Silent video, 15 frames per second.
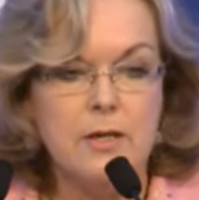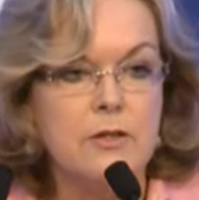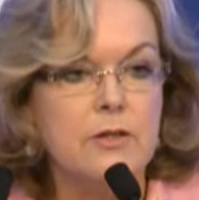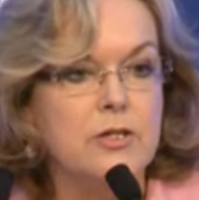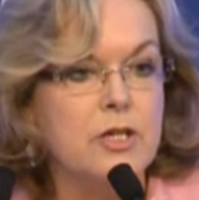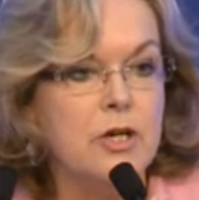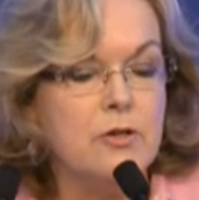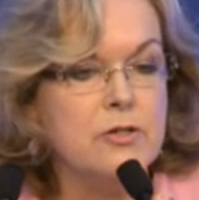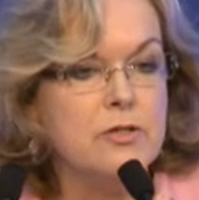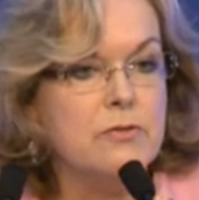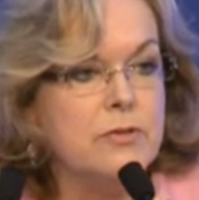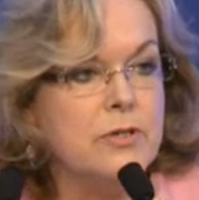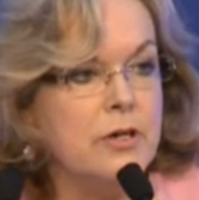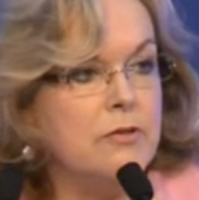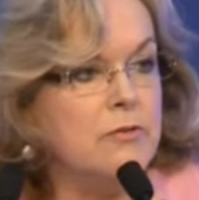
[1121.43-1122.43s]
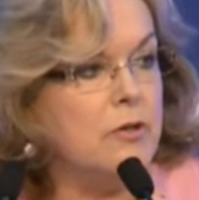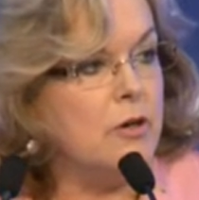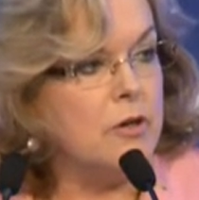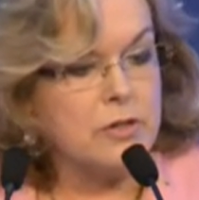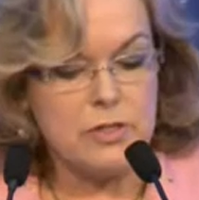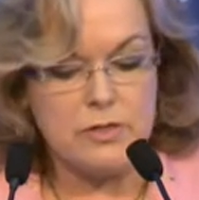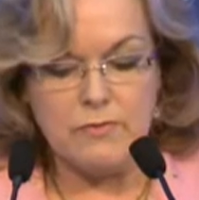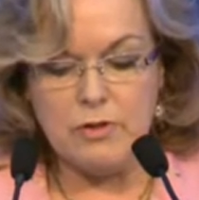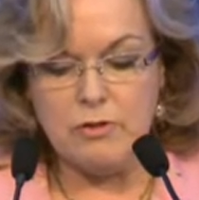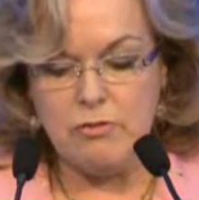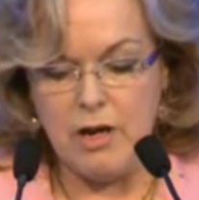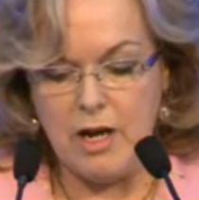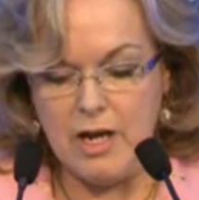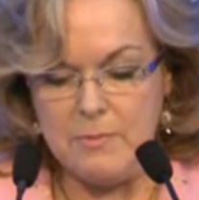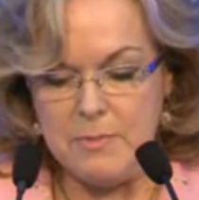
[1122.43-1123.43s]
The to total cost of
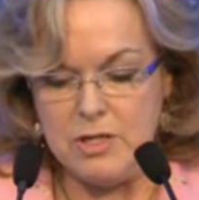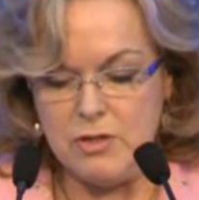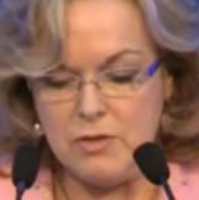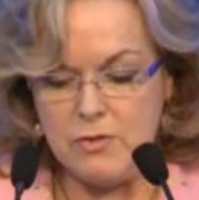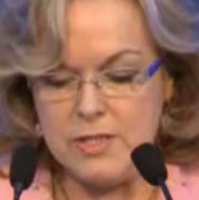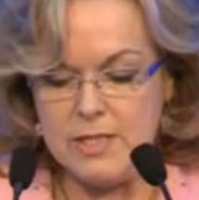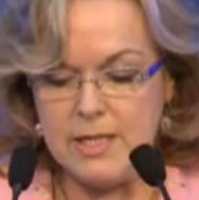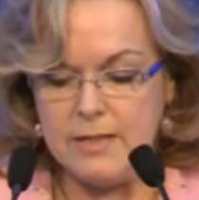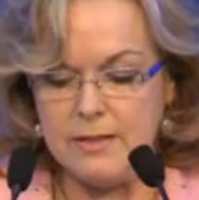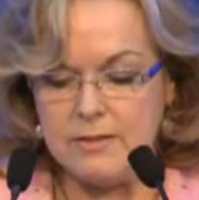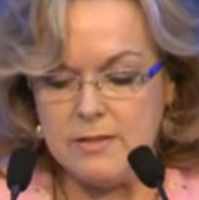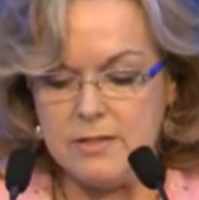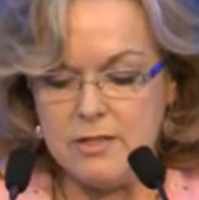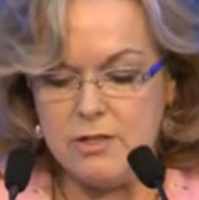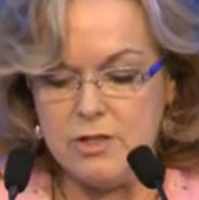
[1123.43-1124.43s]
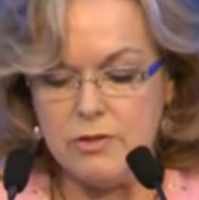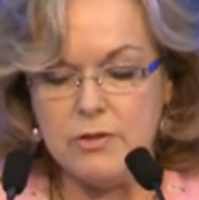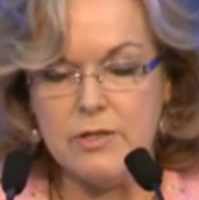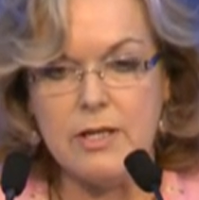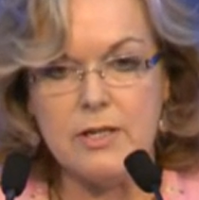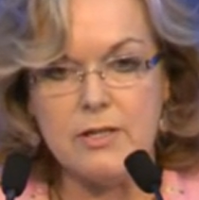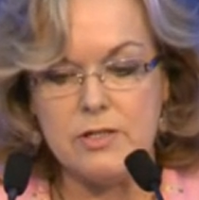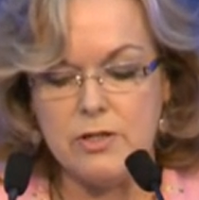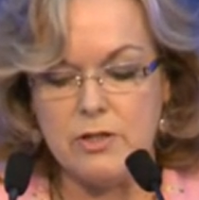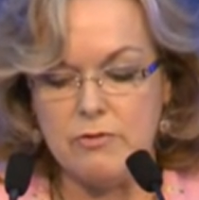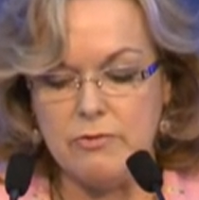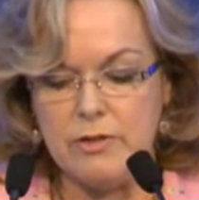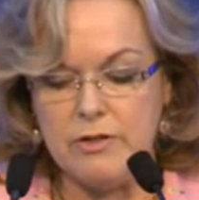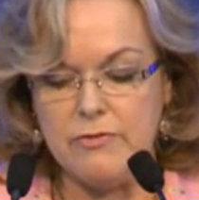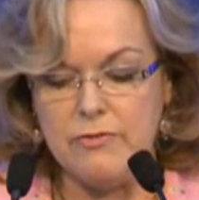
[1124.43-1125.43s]
crime in New Zealand in
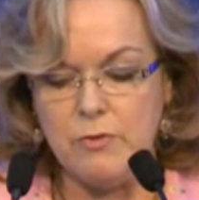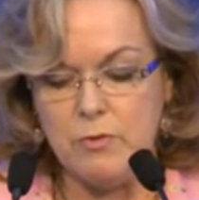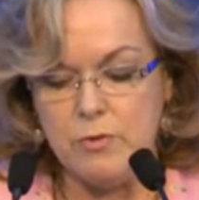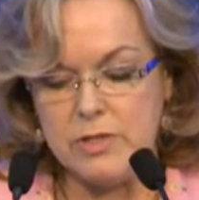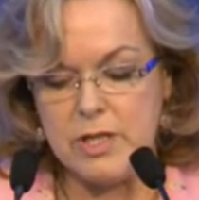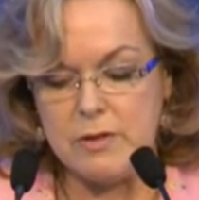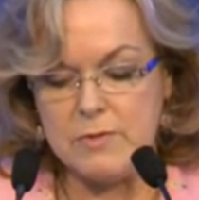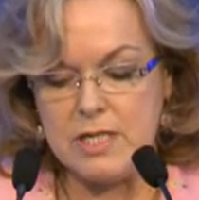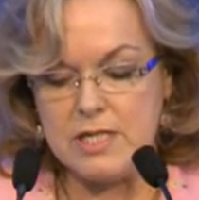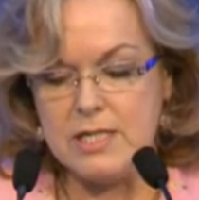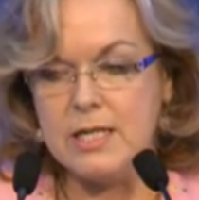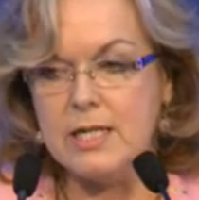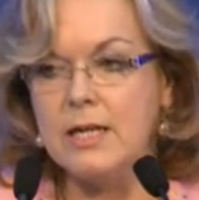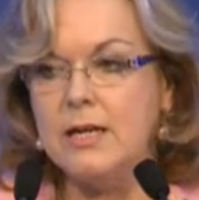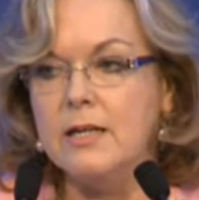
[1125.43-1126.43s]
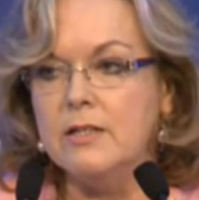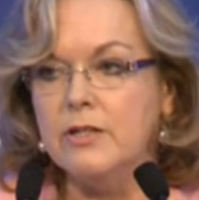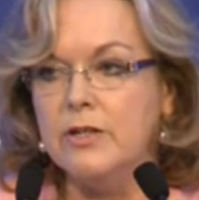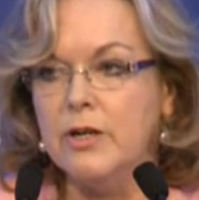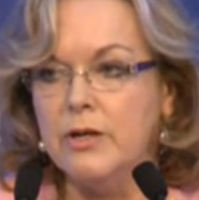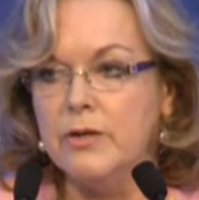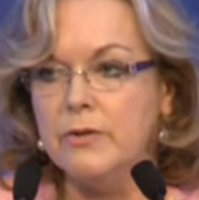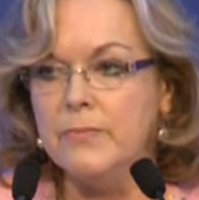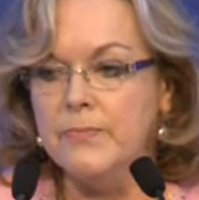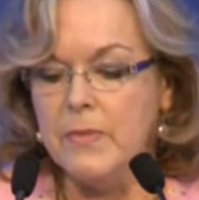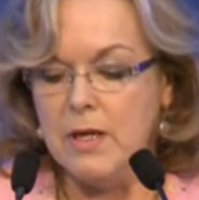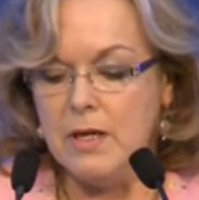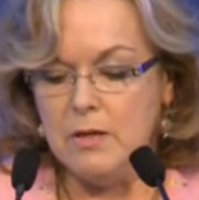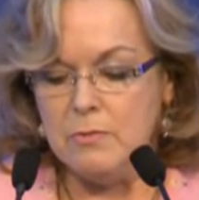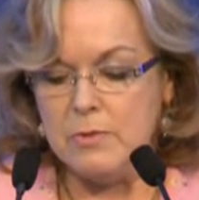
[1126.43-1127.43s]
2003 4, so that was a decade ago,
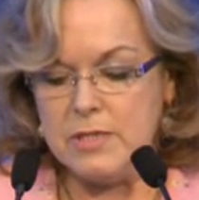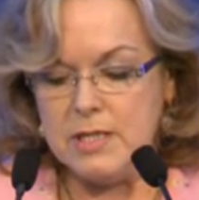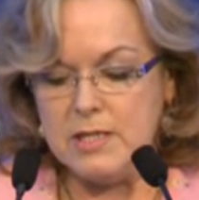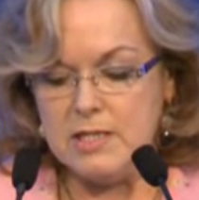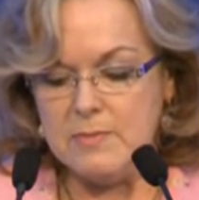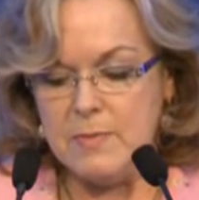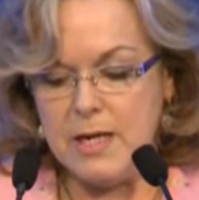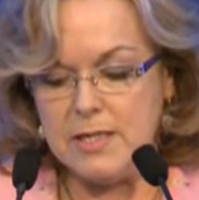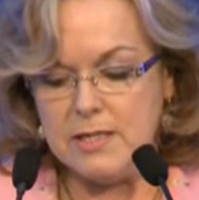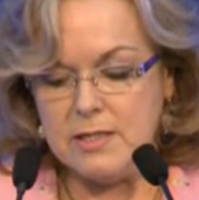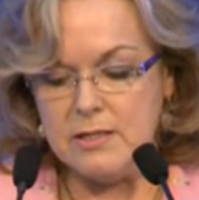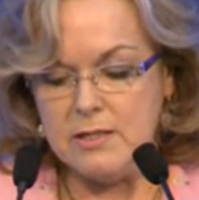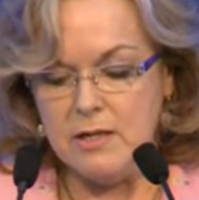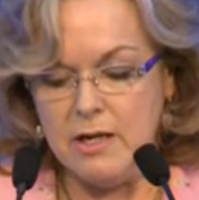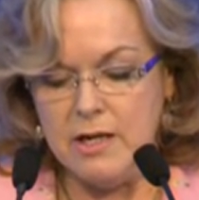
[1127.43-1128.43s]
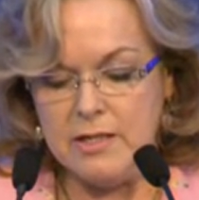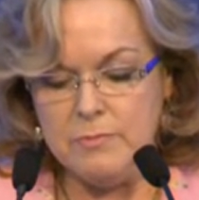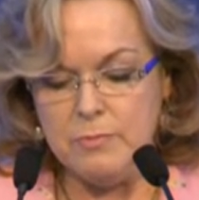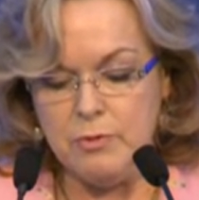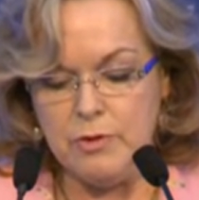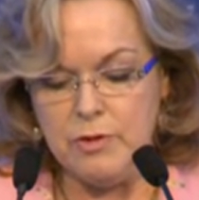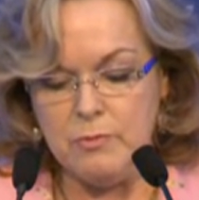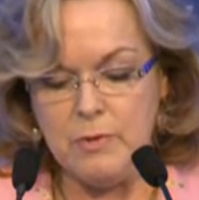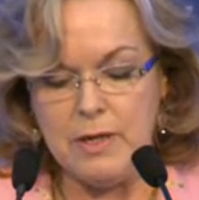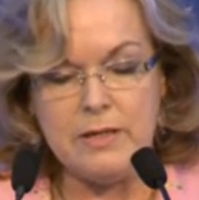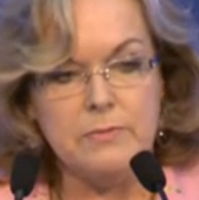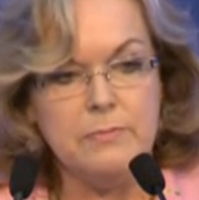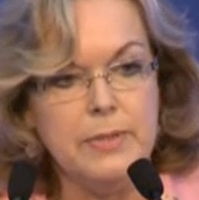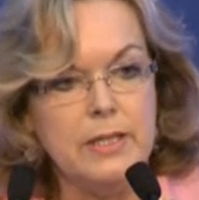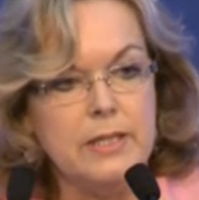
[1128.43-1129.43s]
was estimated at
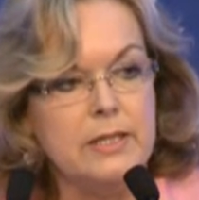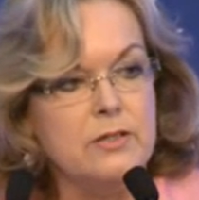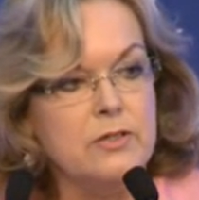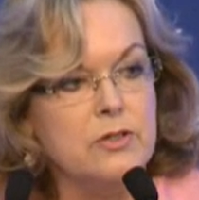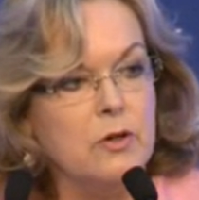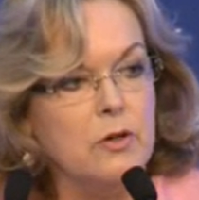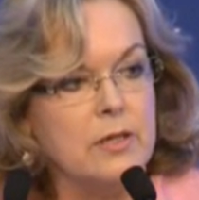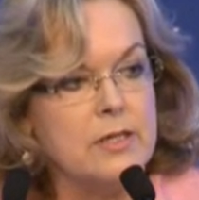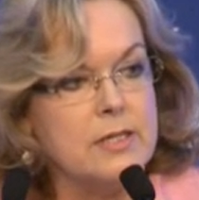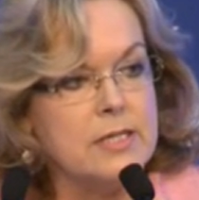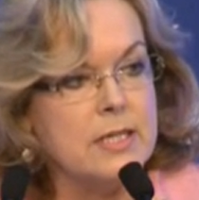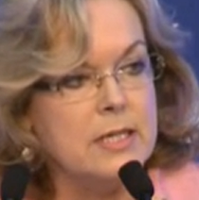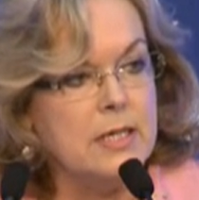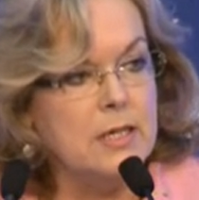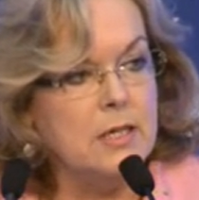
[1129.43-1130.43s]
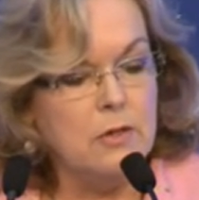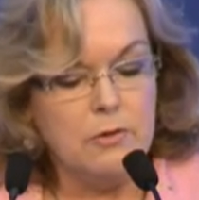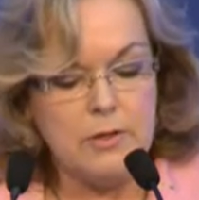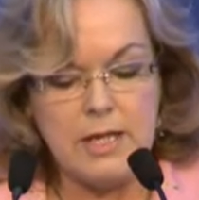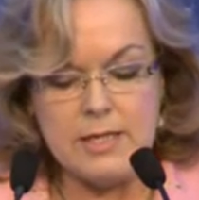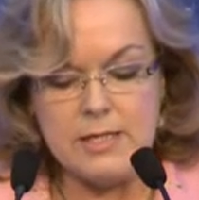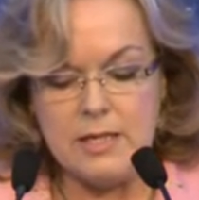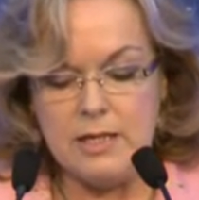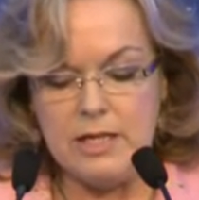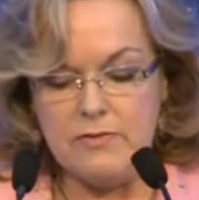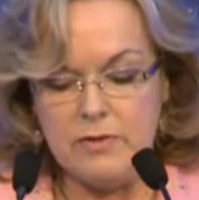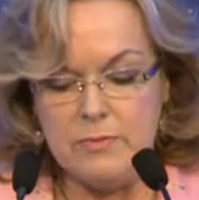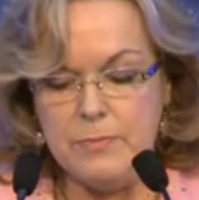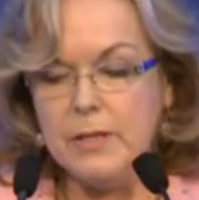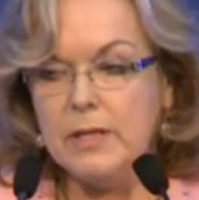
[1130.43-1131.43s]
$9.1 billion. Well, that's
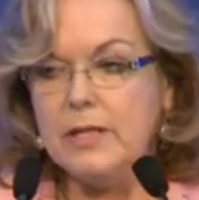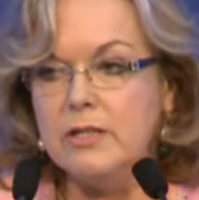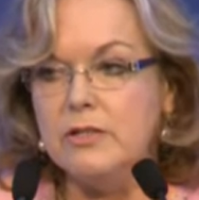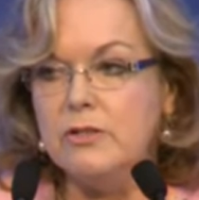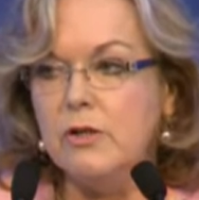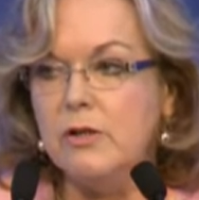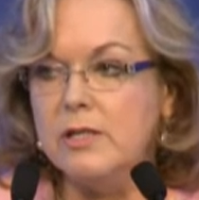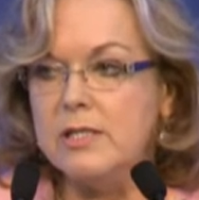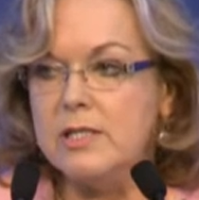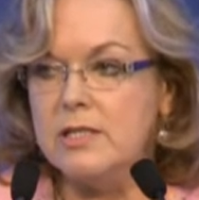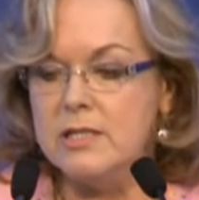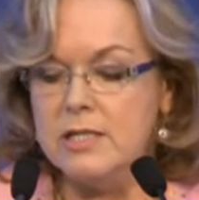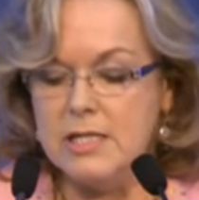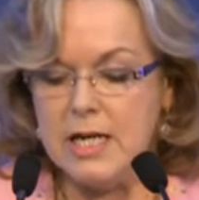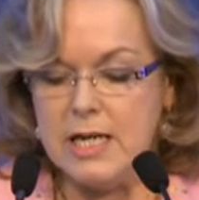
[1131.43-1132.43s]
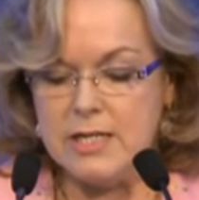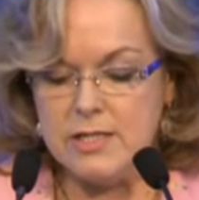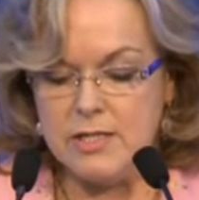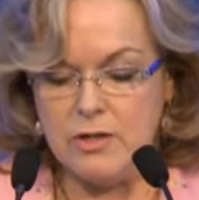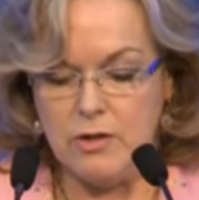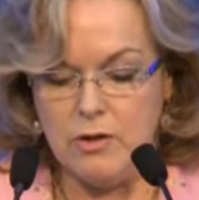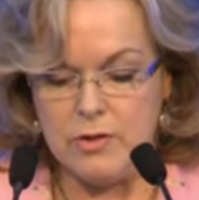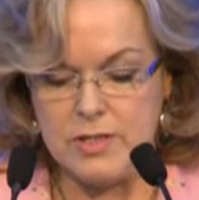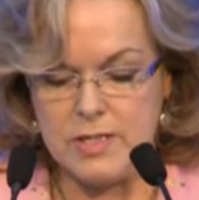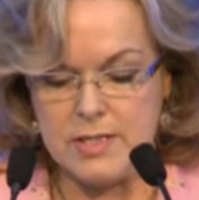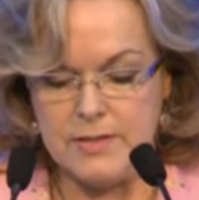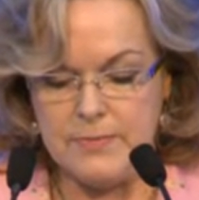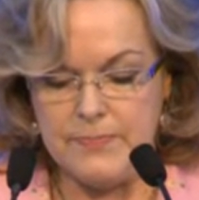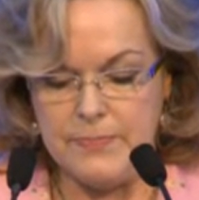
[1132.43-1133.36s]
$11 billion in today's costs.